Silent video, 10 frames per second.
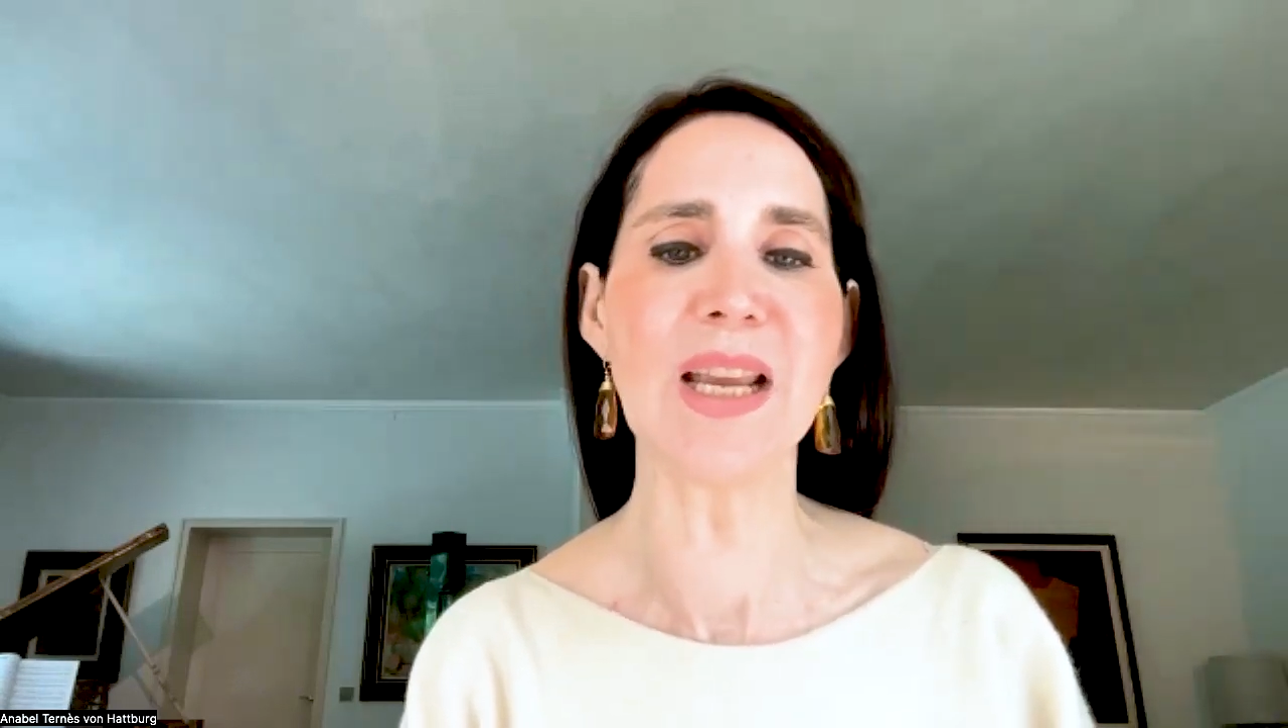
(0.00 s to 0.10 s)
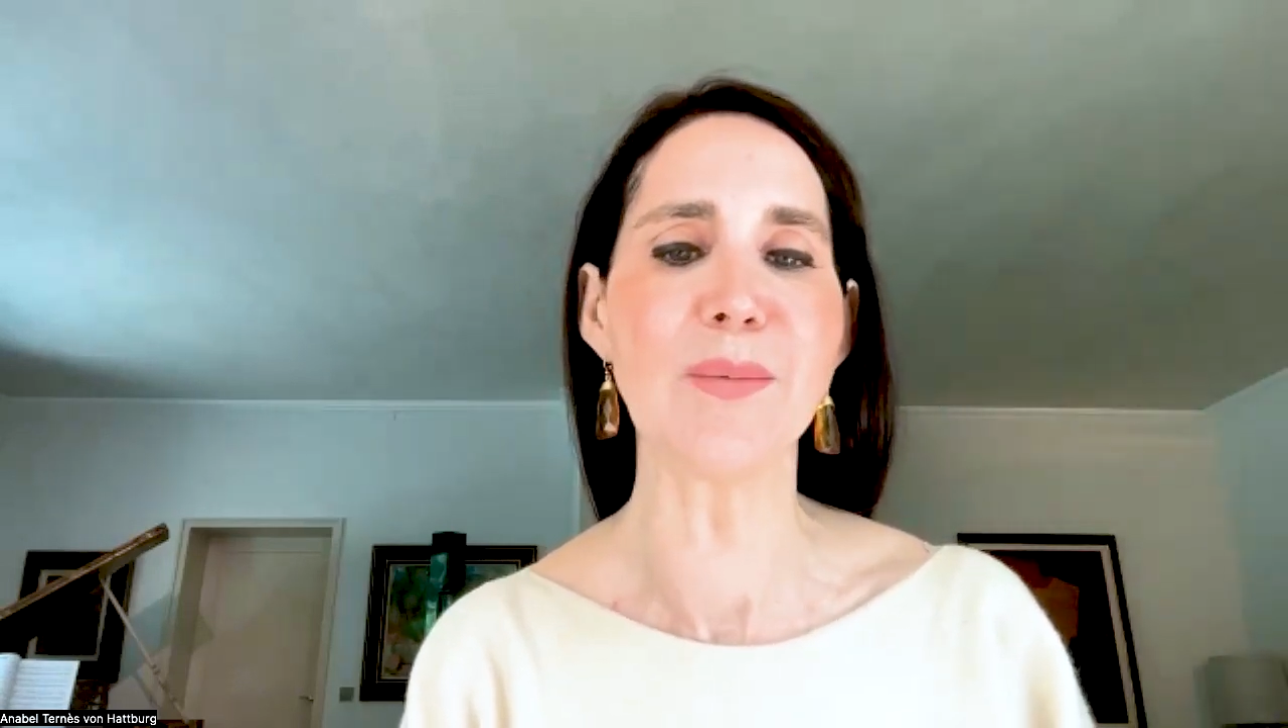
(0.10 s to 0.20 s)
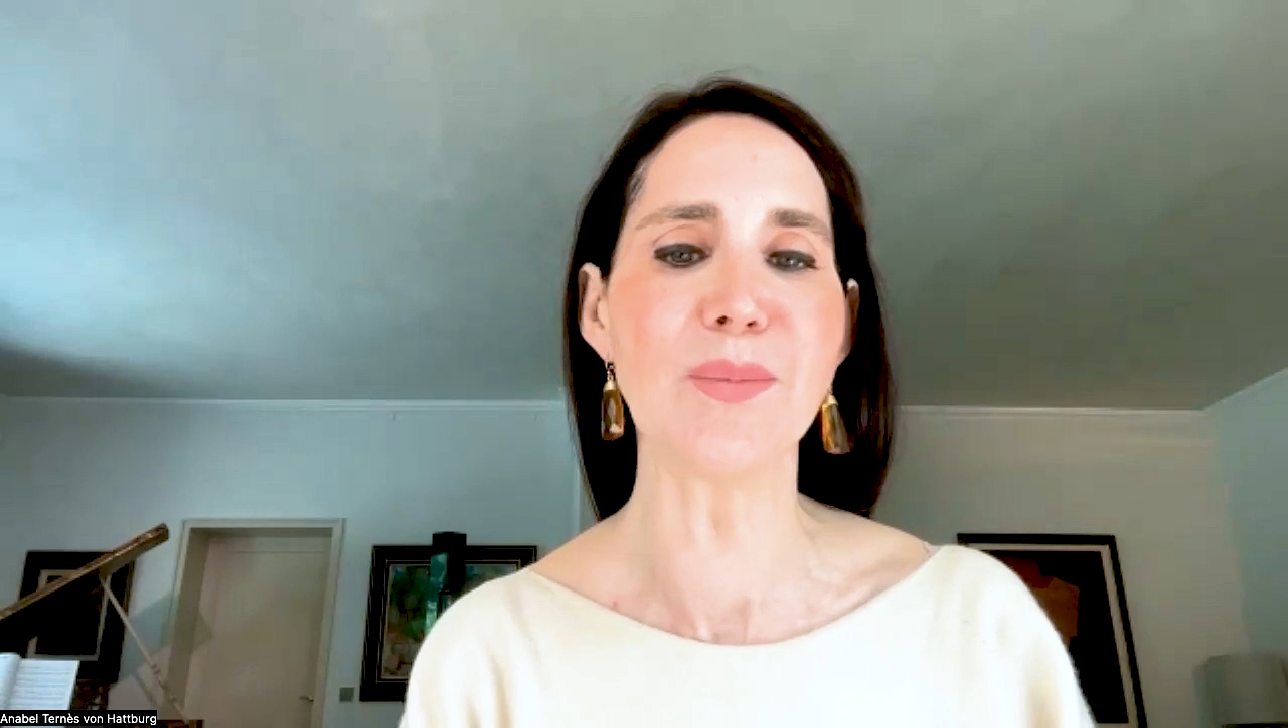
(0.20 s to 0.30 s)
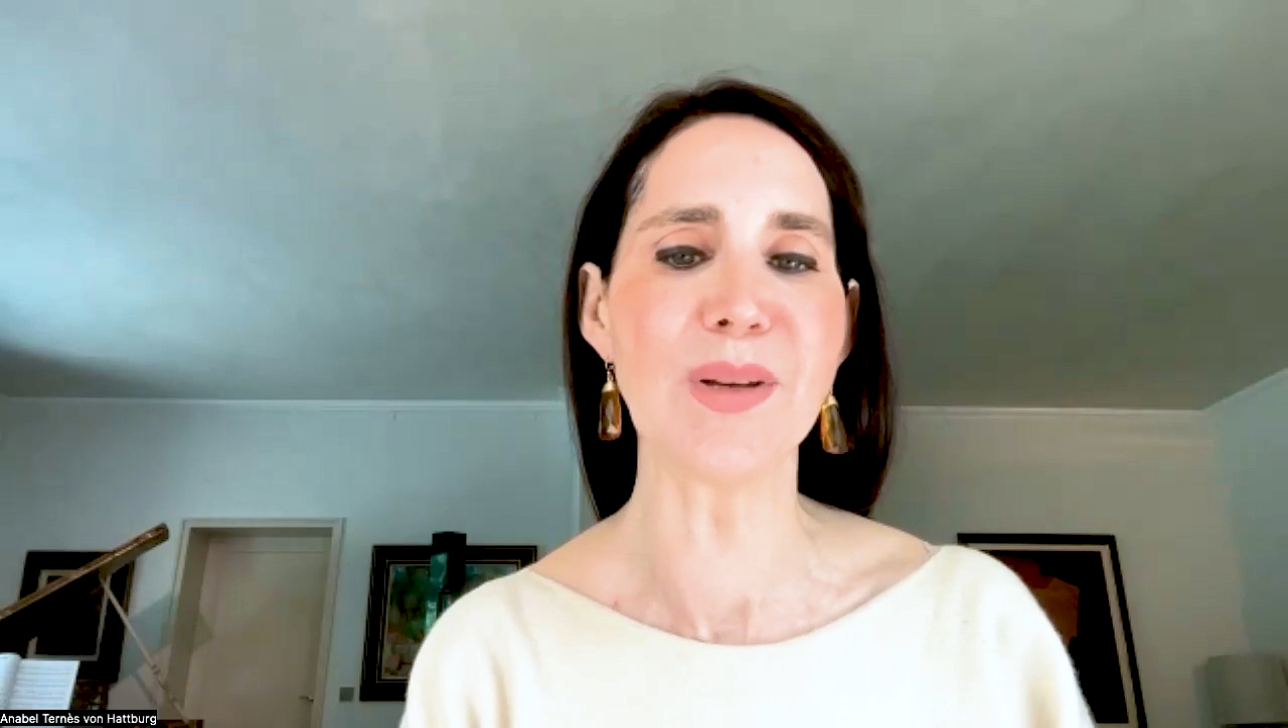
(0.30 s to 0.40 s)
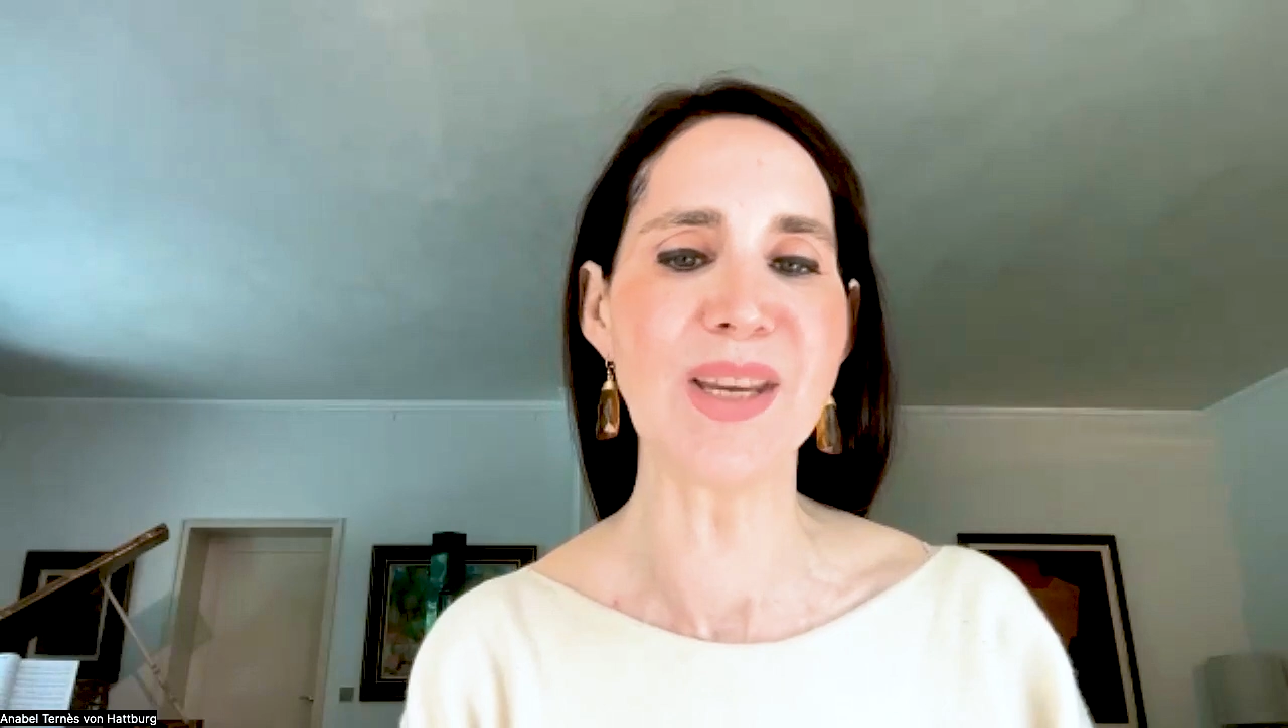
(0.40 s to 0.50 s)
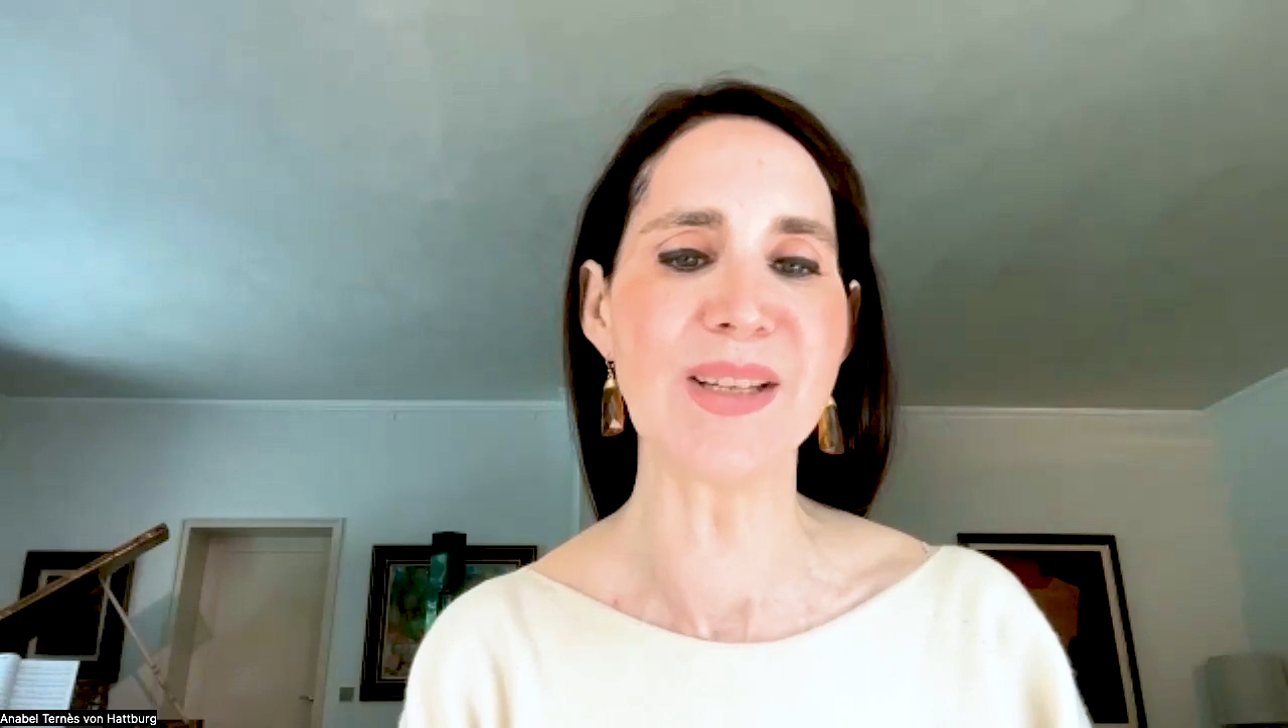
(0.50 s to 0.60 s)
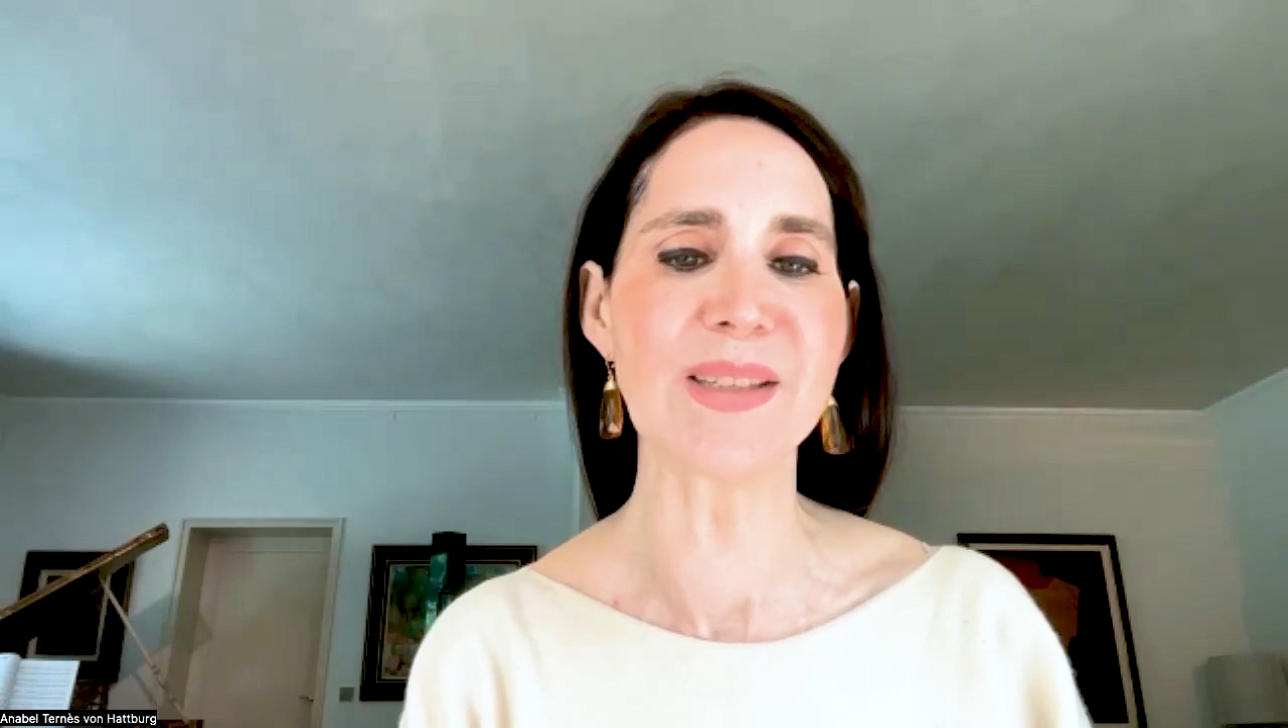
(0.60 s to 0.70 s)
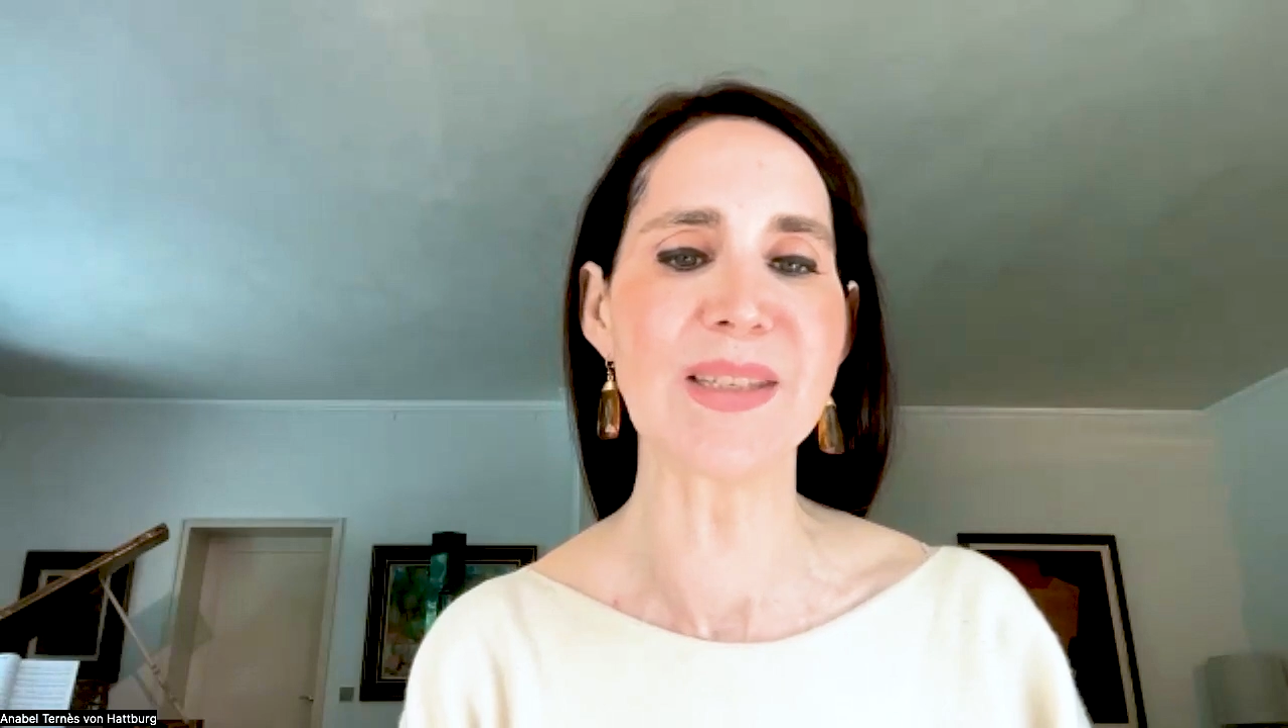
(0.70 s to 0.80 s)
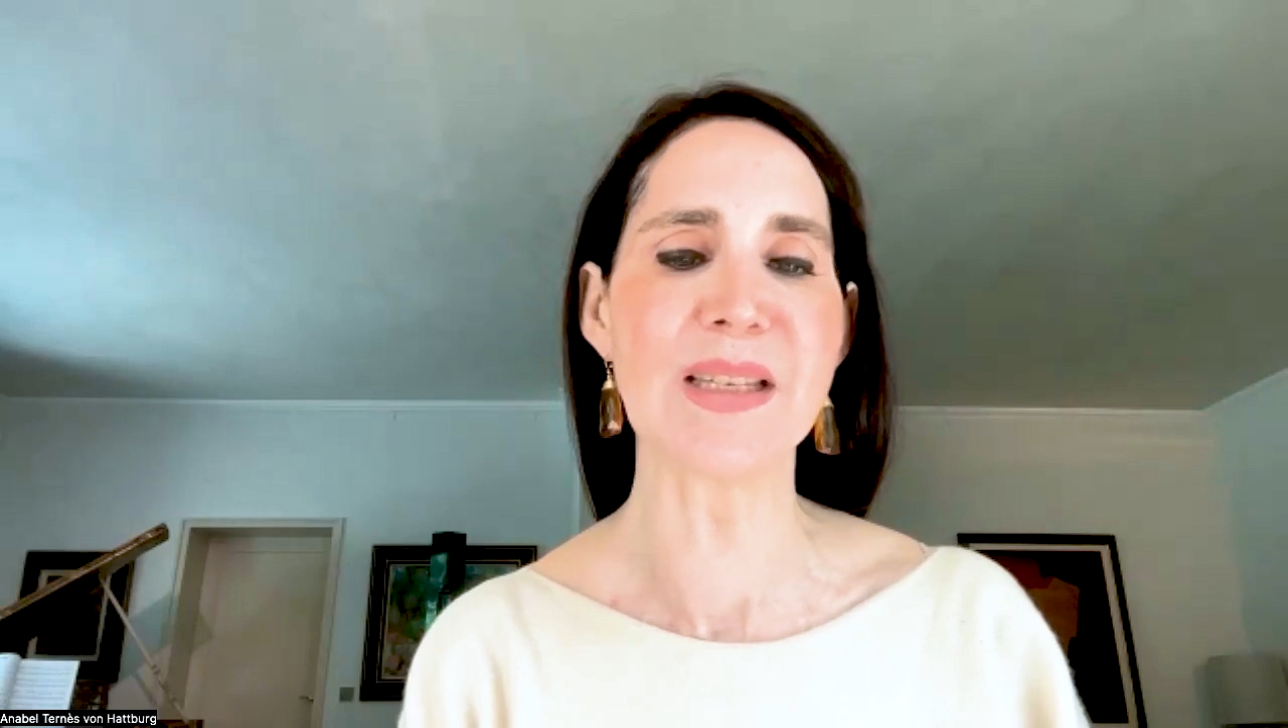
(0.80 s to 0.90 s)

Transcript: and peace.